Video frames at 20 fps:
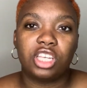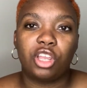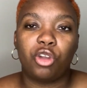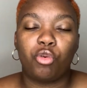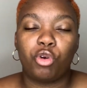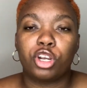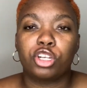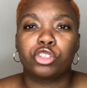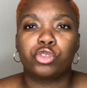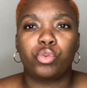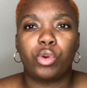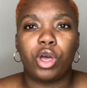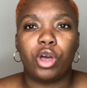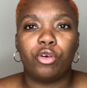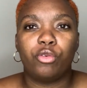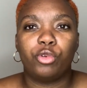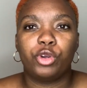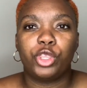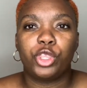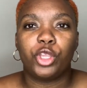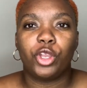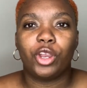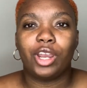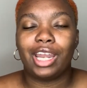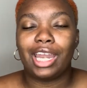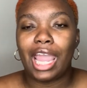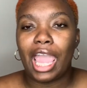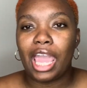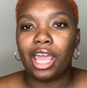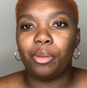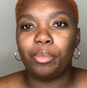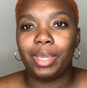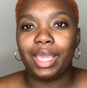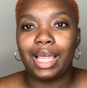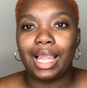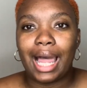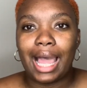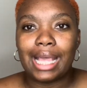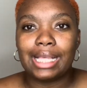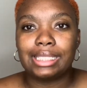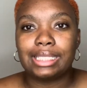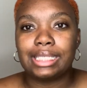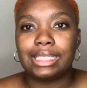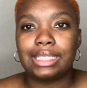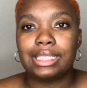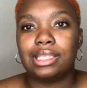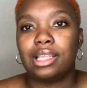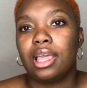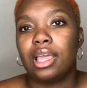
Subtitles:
It works well with your anatomy classes.